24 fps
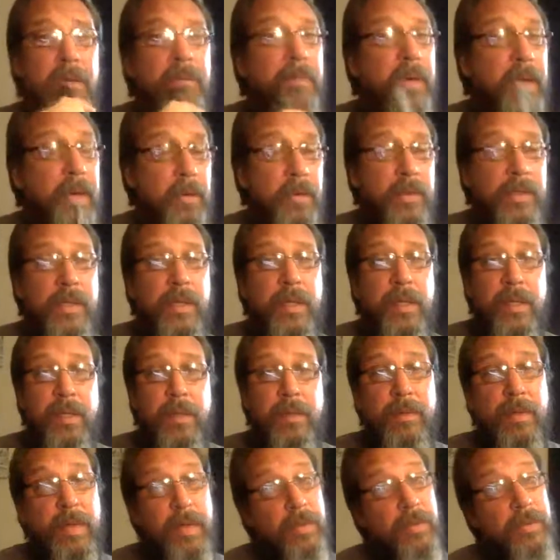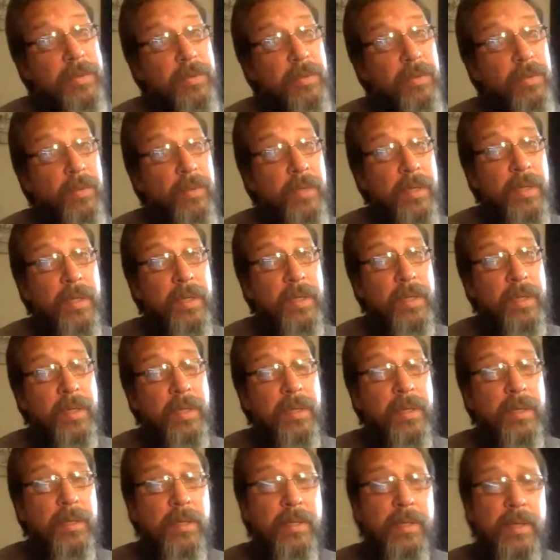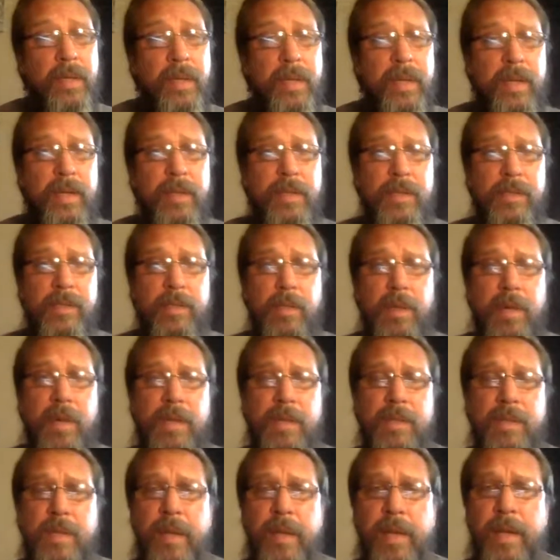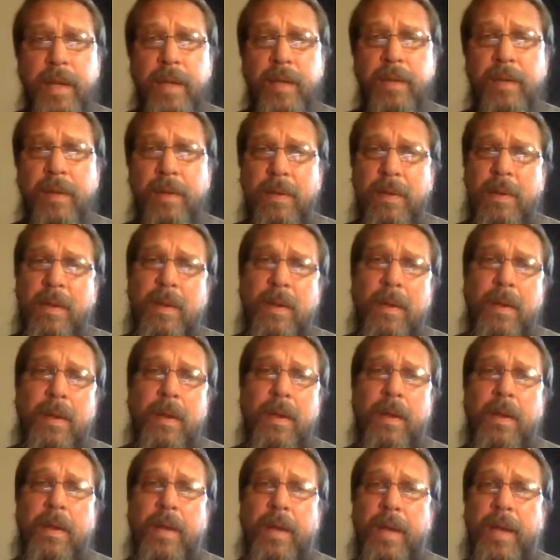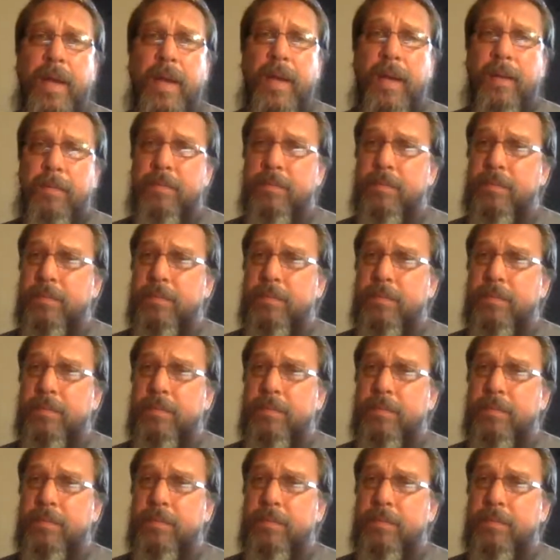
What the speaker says: But it was good. It was really good. It hit the spot today. And that